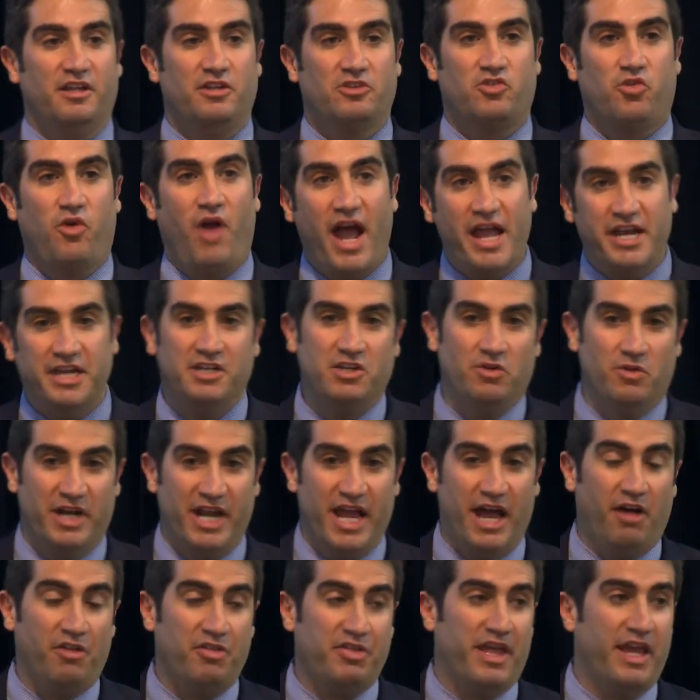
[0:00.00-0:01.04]
try to do in
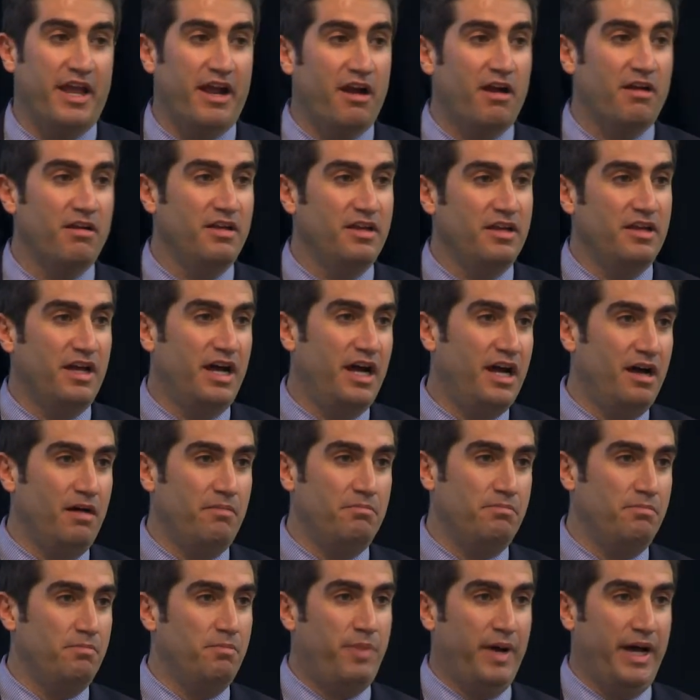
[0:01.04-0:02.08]
healthcare,
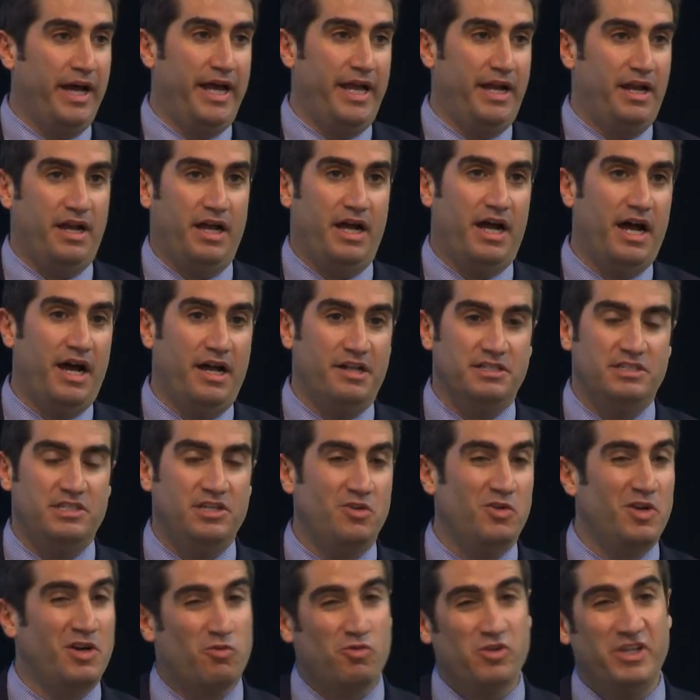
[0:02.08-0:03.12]
um, but uh,
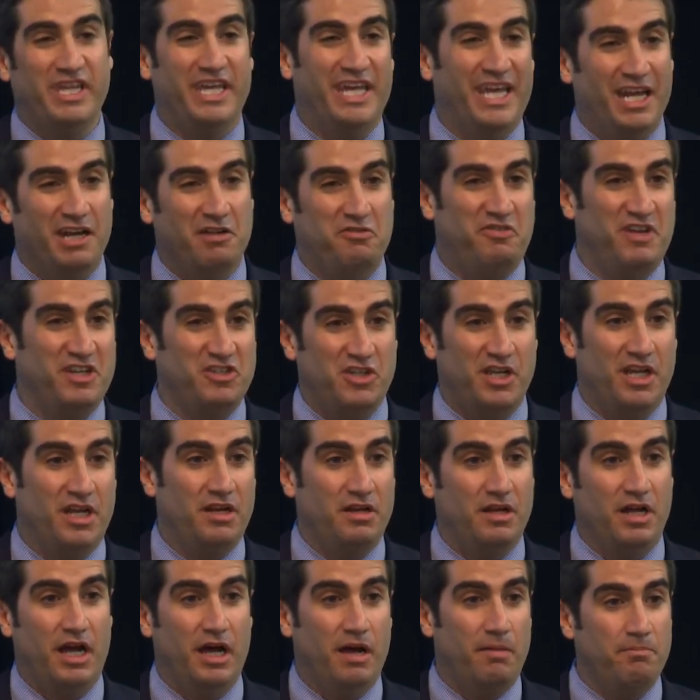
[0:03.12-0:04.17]
do in a really inefficient,
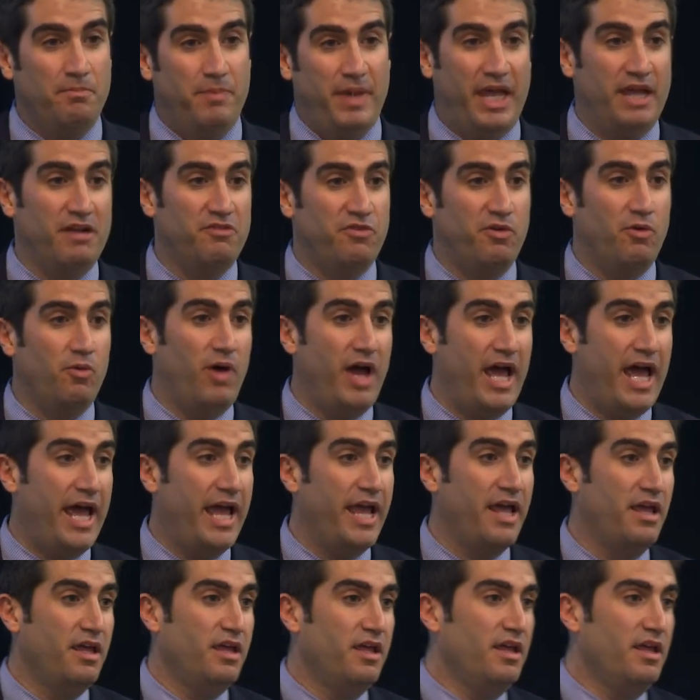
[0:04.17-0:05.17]
um, painful way.